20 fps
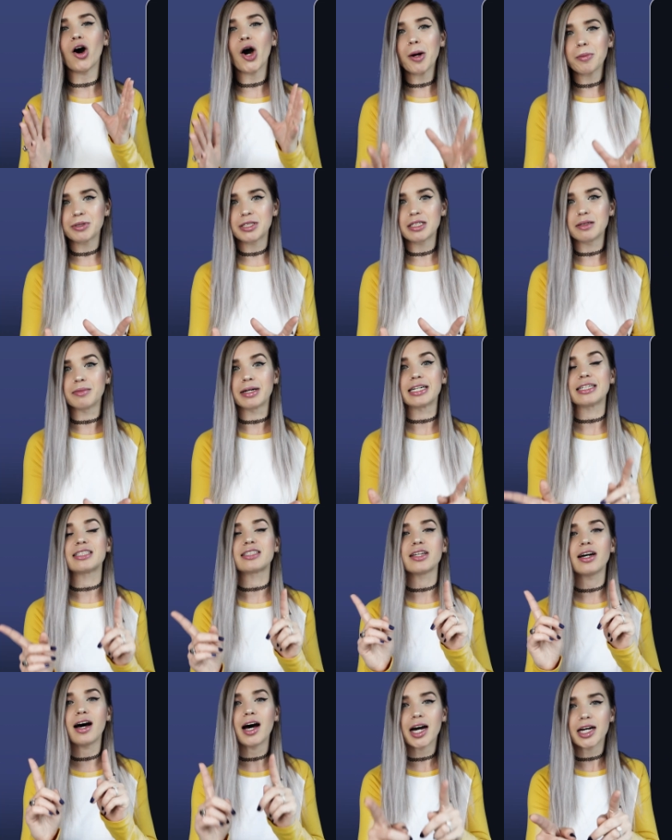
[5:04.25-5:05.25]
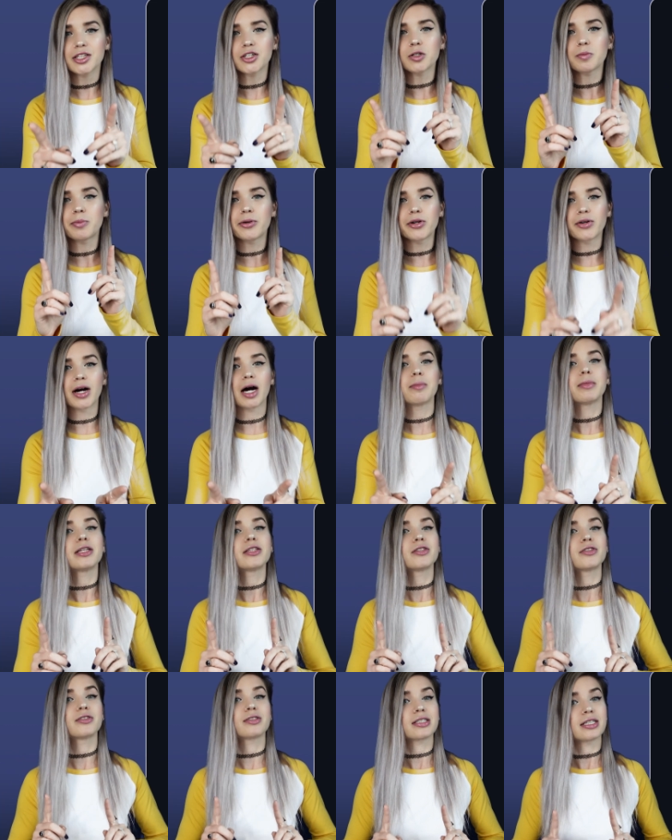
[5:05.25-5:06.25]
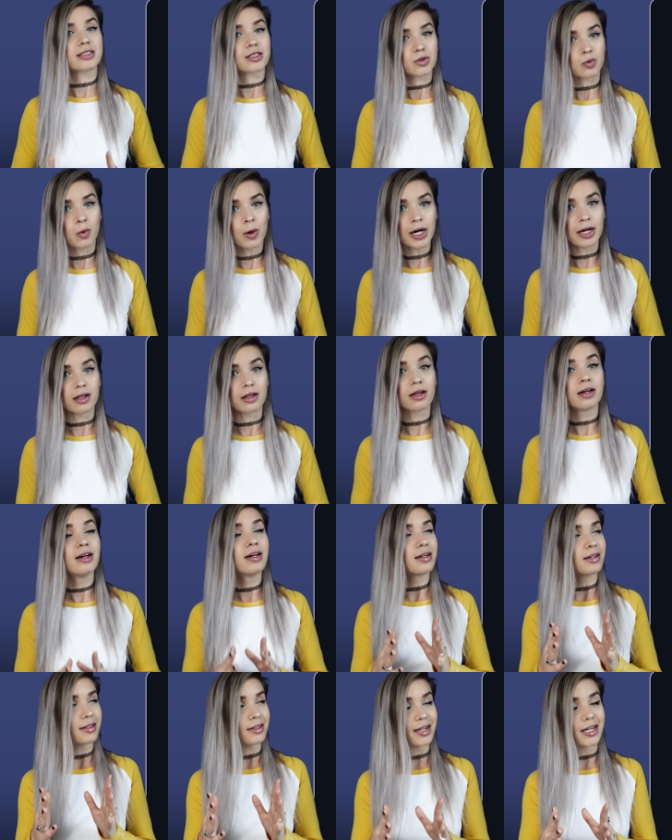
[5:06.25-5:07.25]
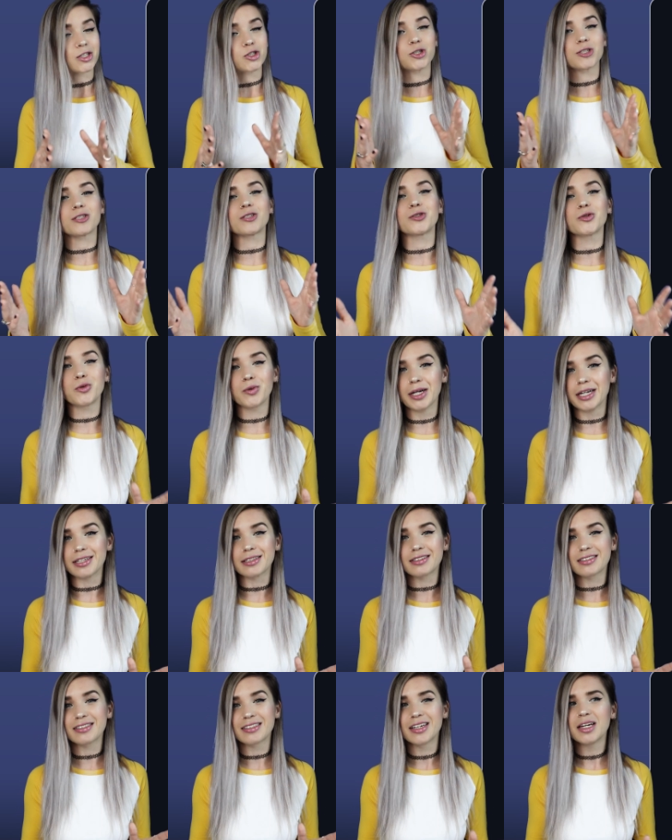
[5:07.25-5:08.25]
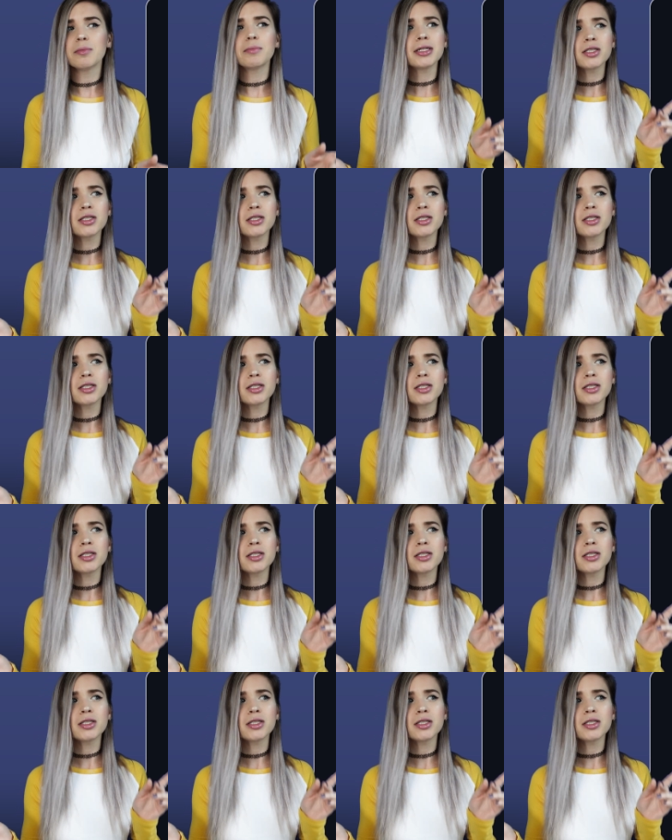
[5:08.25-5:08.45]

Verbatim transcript: optimize other parameters as well, not just the weights.